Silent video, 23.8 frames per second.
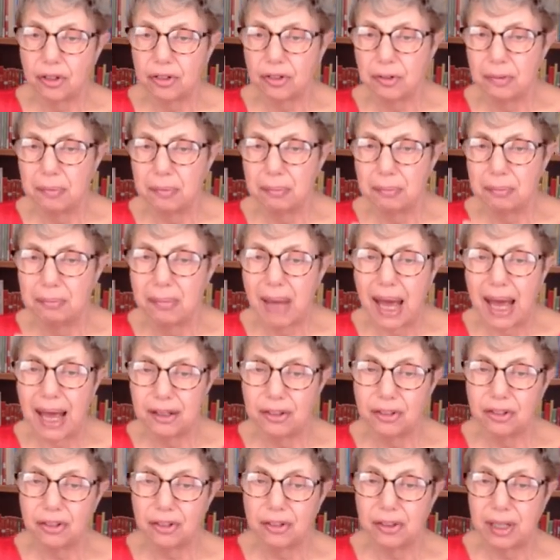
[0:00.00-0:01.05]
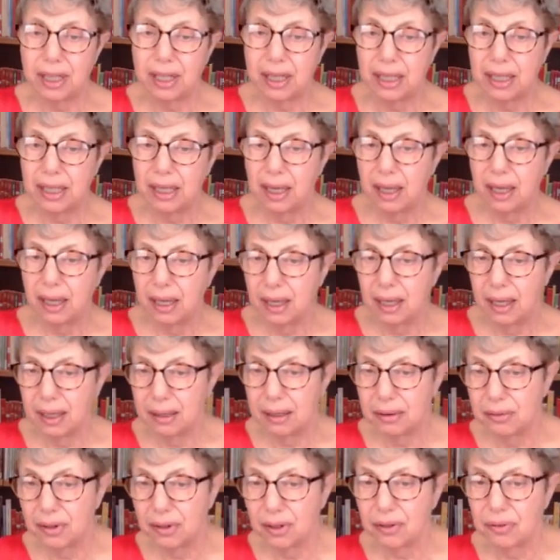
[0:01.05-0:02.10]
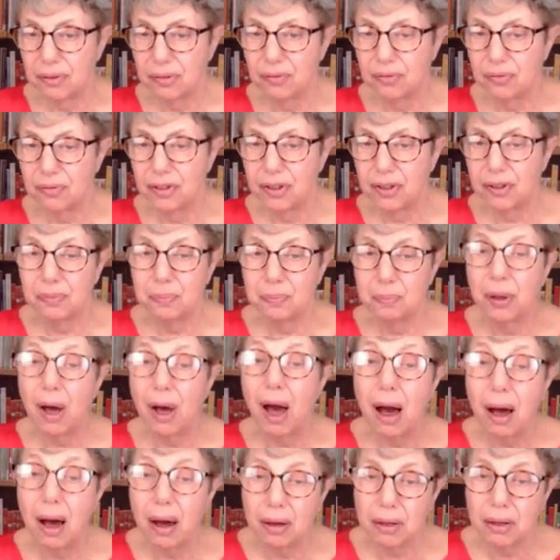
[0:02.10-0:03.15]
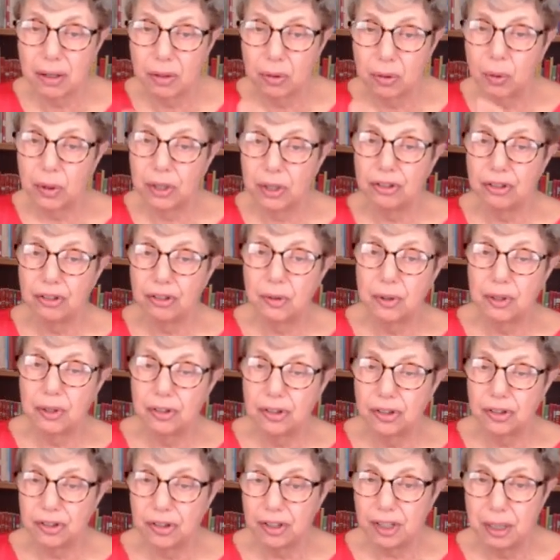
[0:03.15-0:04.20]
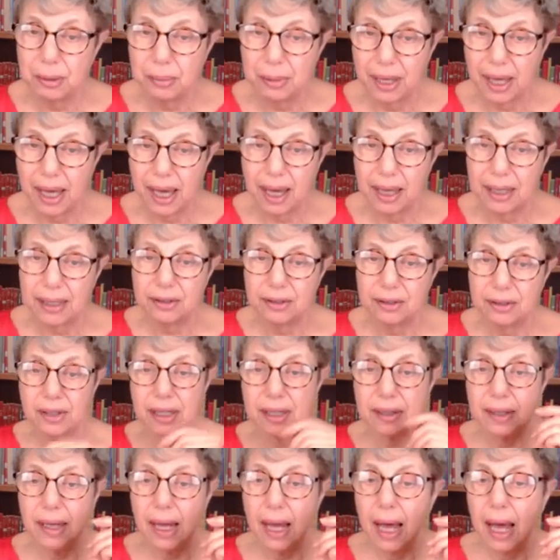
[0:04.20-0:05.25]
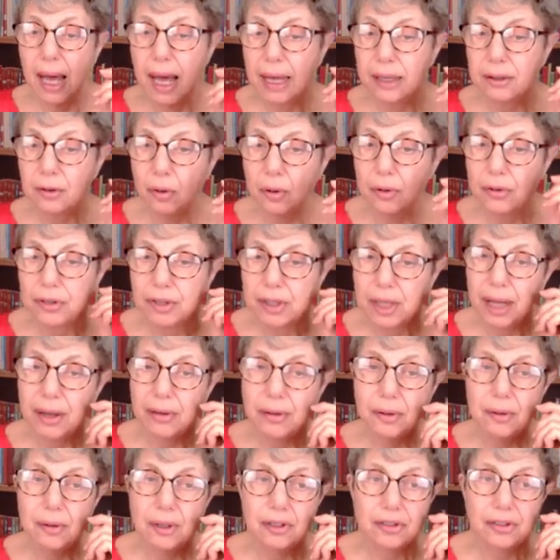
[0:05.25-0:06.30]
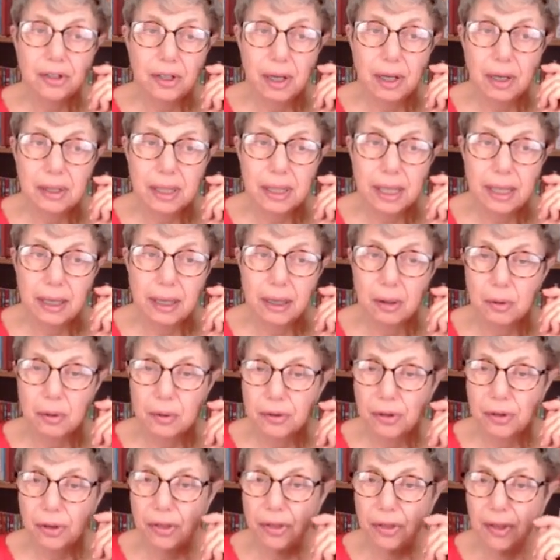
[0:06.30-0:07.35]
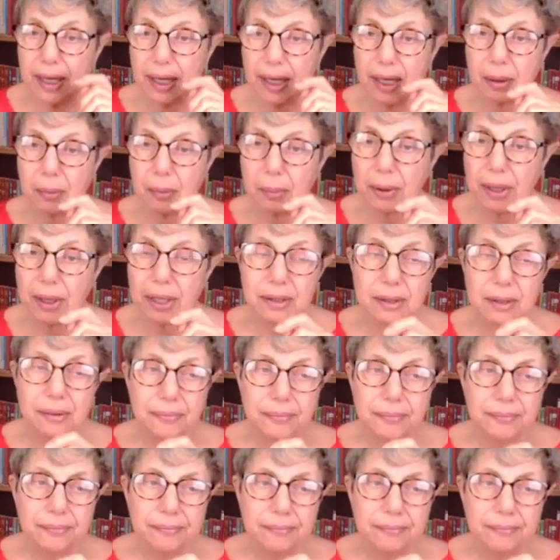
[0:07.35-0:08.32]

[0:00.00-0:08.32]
doesn't match the park which you can see behind it. And altogether, it's an ugly old thing. But